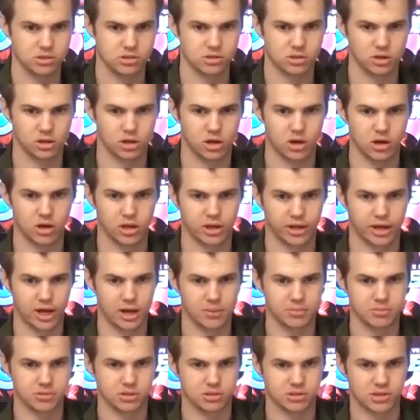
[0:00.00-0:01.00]
It's not curling
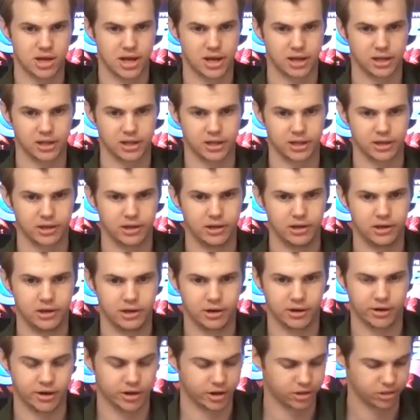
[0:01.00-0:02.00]
up, it's not tangling
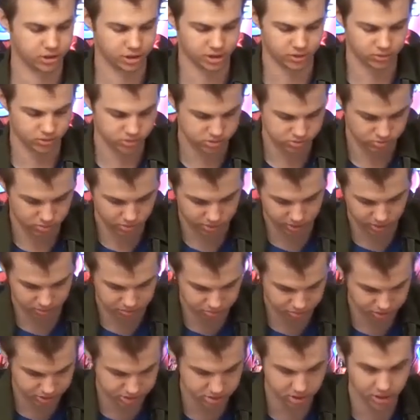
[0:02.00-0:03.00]
or anything, and it was rolled up
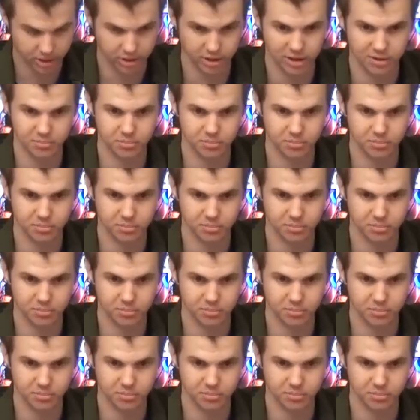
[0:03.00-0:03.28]
pretty tight in